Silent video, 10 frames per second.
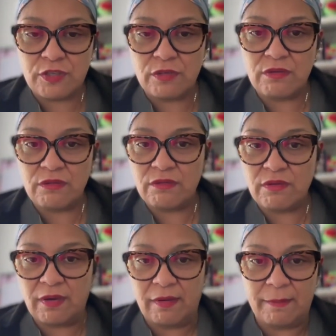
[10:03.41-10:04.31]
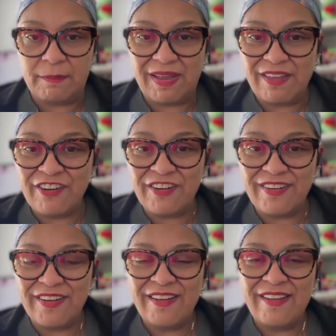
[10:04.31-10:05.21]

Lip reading: to Heather,